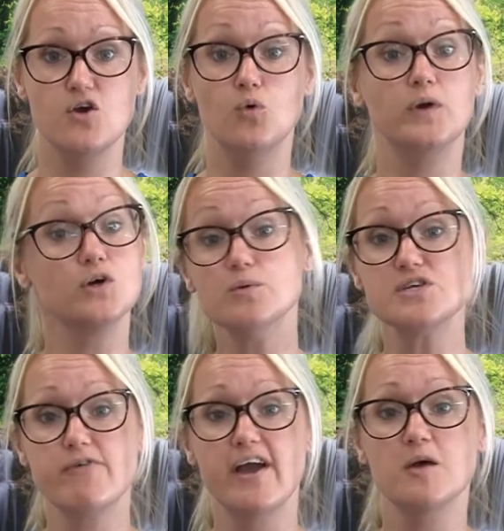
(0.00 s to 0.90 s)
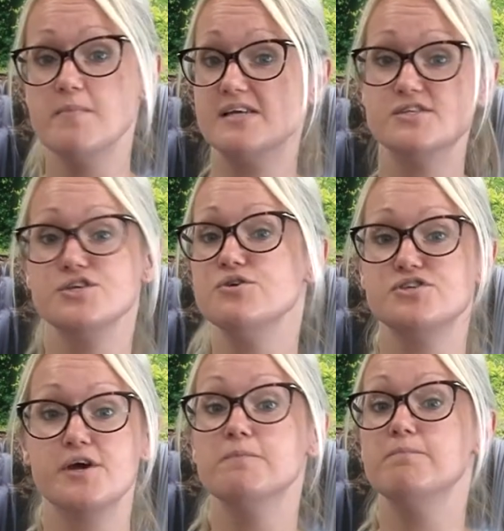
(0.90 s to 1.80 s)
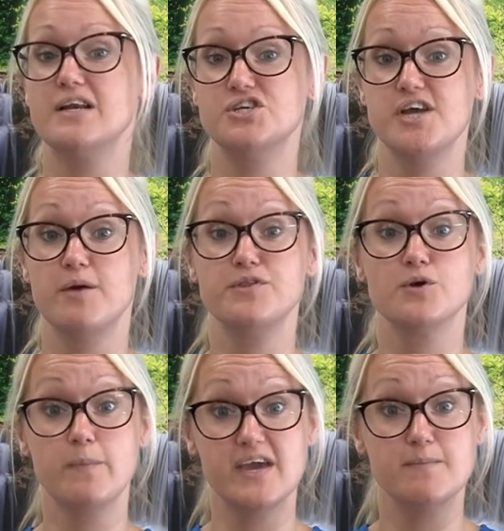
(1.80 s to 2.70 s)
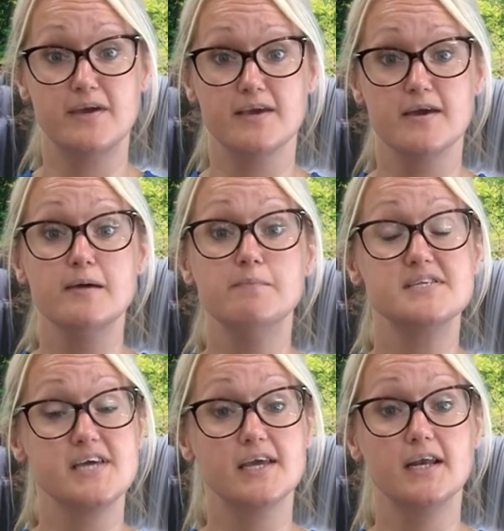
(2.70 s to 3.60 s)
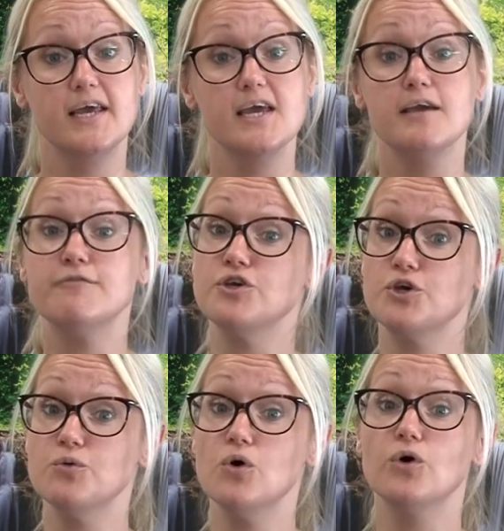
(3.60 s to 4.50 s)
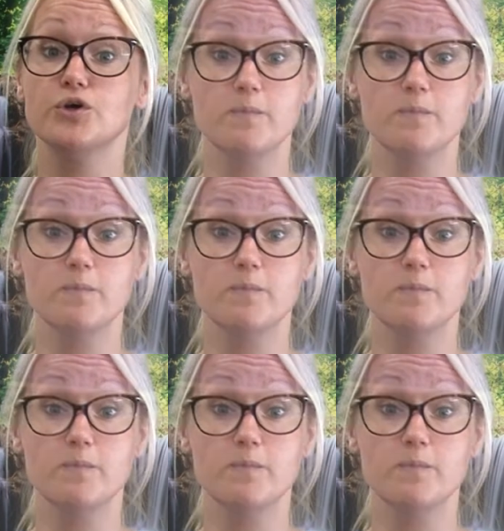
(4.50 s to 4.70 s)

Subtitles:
We always recommend that you don't bed share with your baby, particularly if you or your